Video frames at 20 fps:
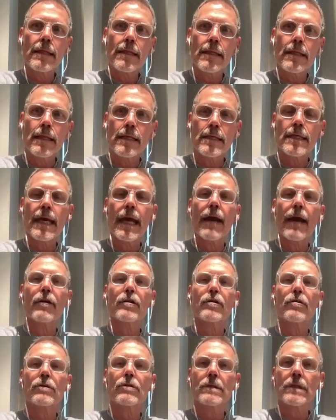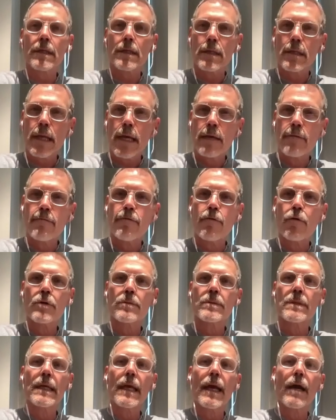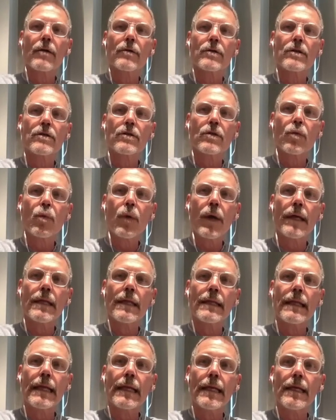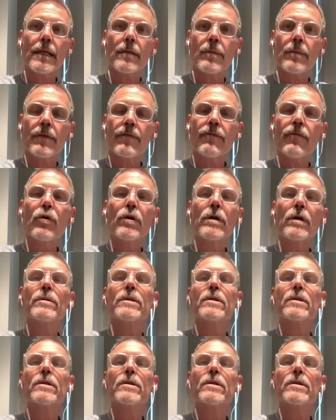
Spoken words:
these characters and forms the characters in a way that they need to be formed,